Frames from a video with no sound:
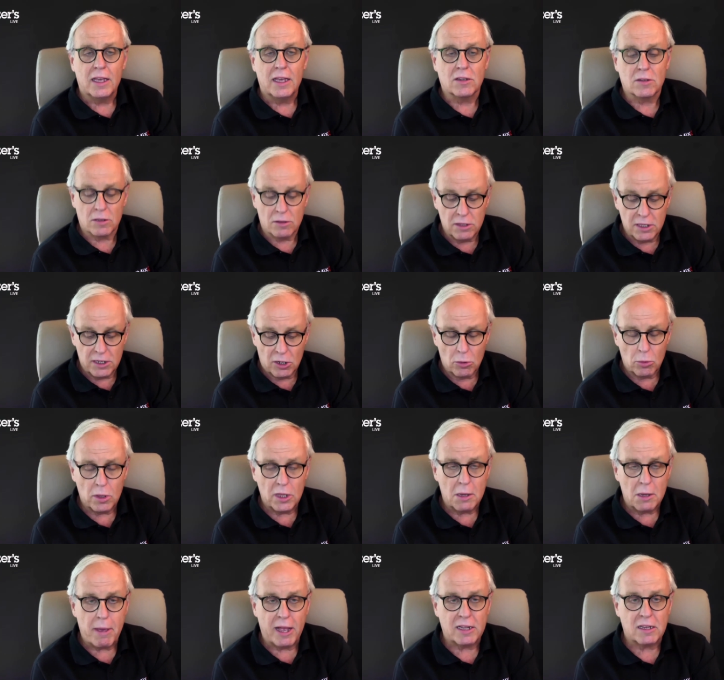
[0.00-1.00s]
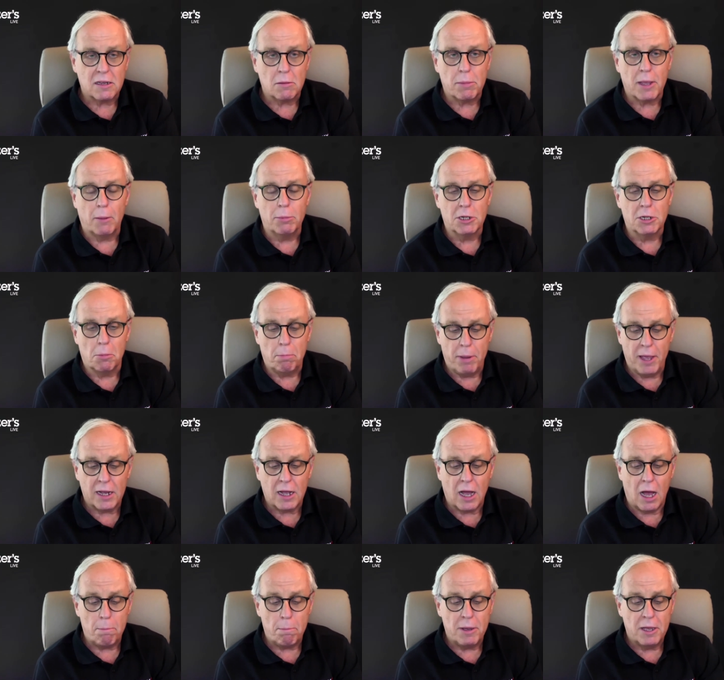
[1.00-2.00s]
It's literally meant to be able to
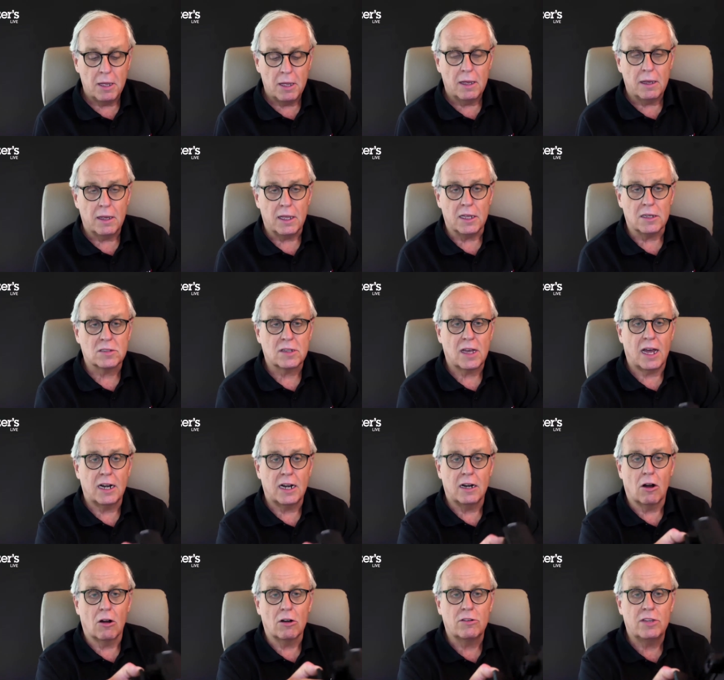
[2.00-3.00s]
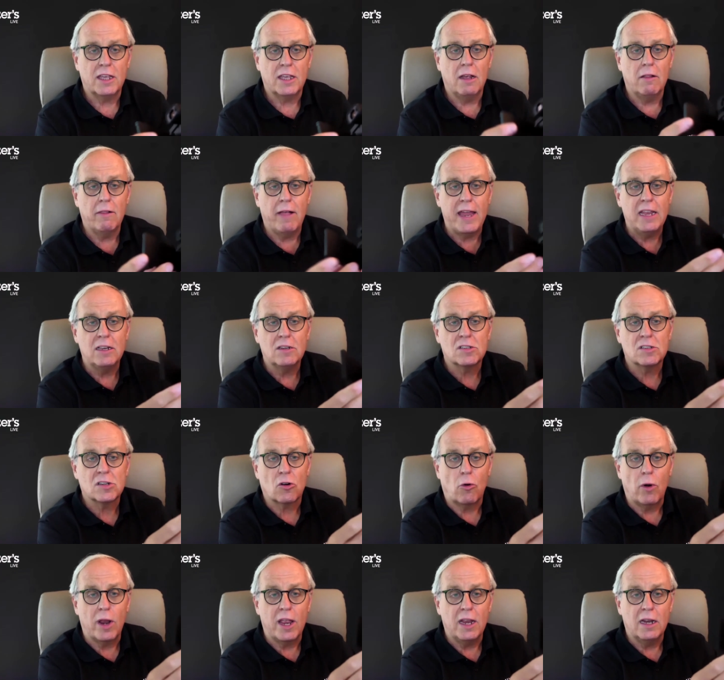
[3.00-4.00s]
pick up. It's got an articulating
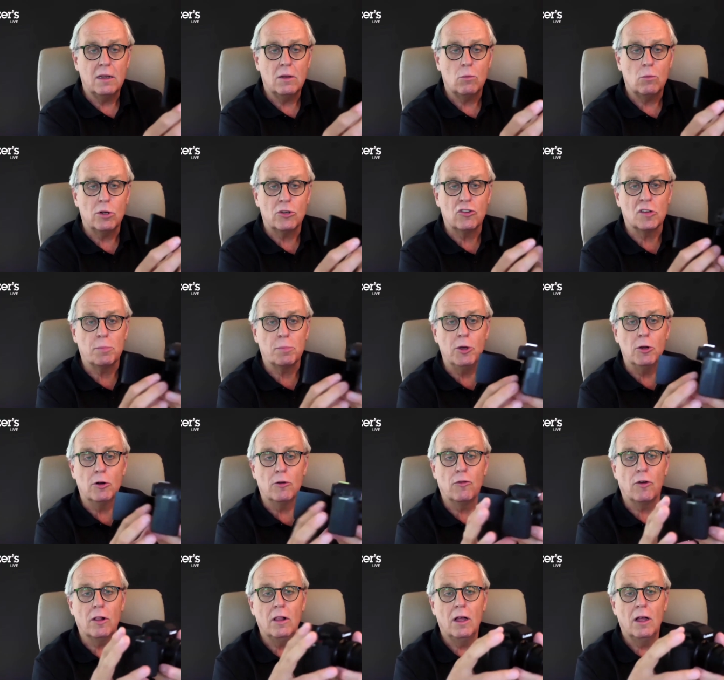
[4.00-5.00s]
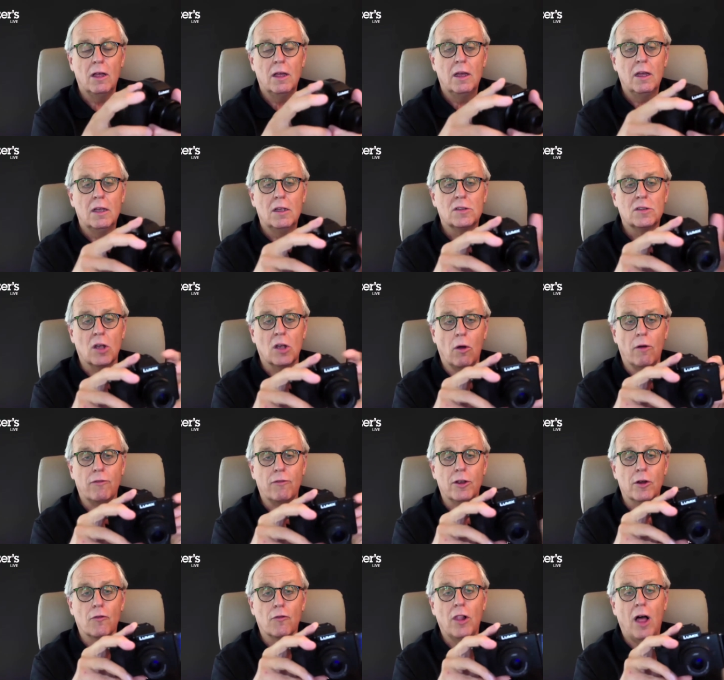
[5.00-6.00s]
screen, which is beautiful. So
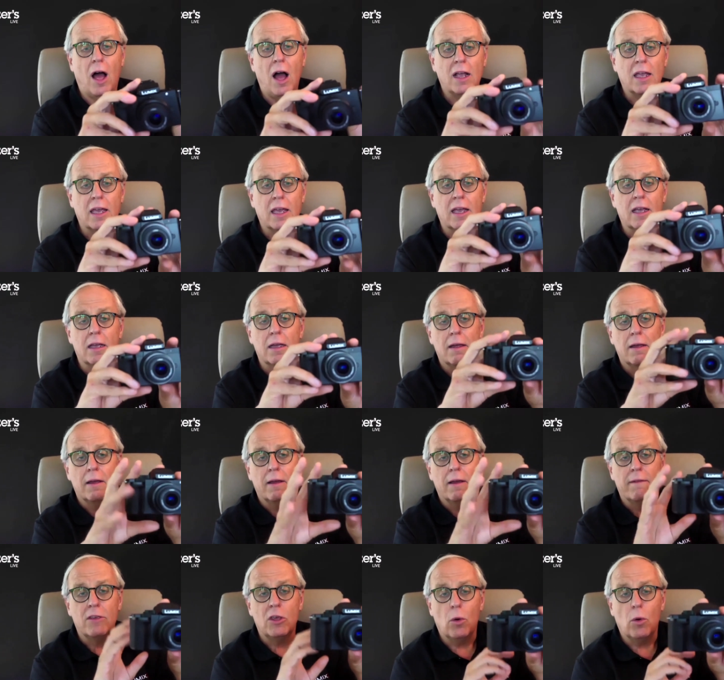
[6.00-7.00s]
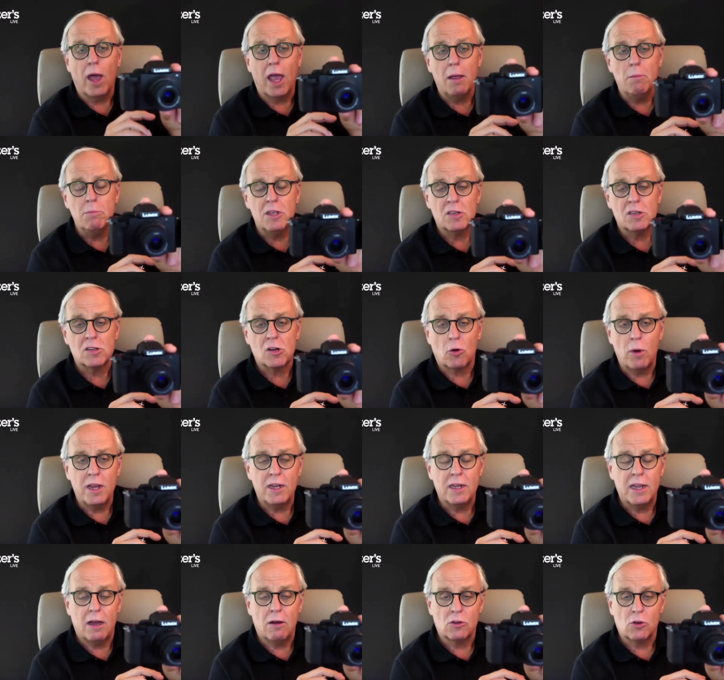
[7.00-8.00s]
if you're vlogging, you aim the
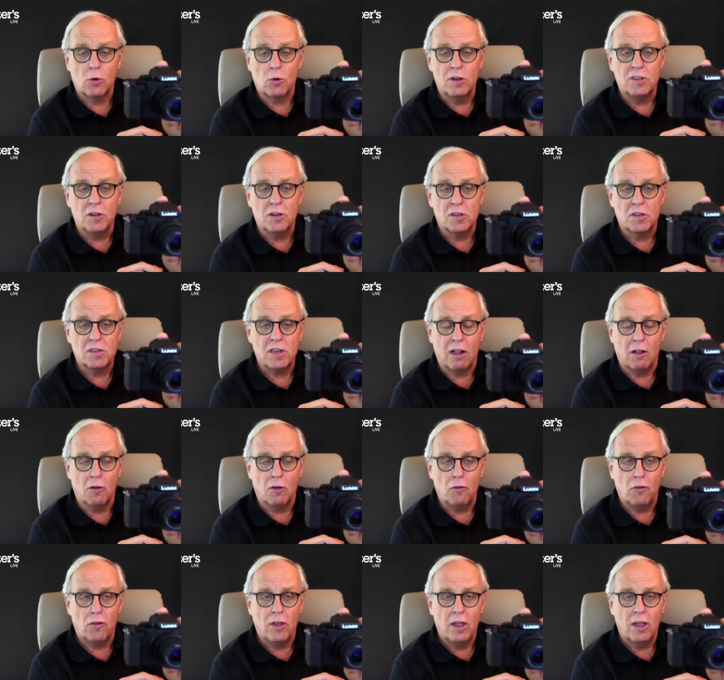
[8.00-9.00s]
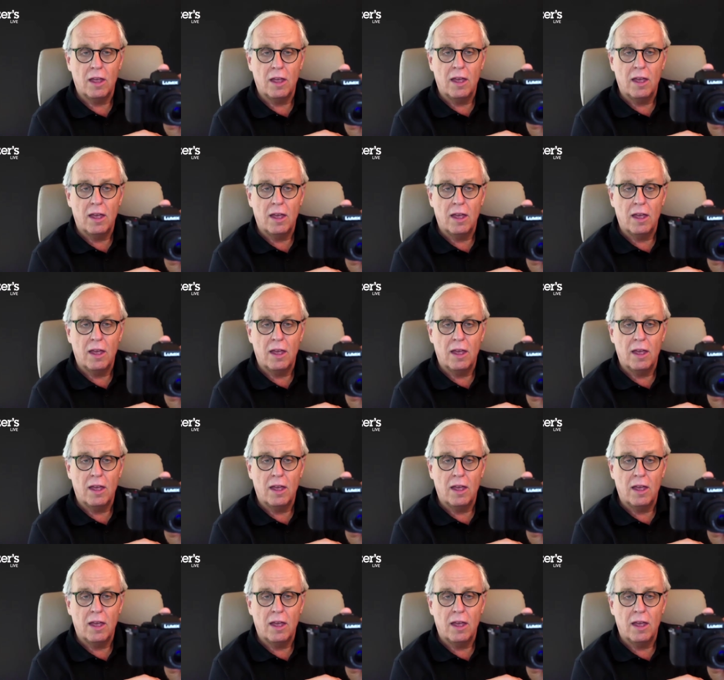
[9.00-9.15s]
screen out towards yourself,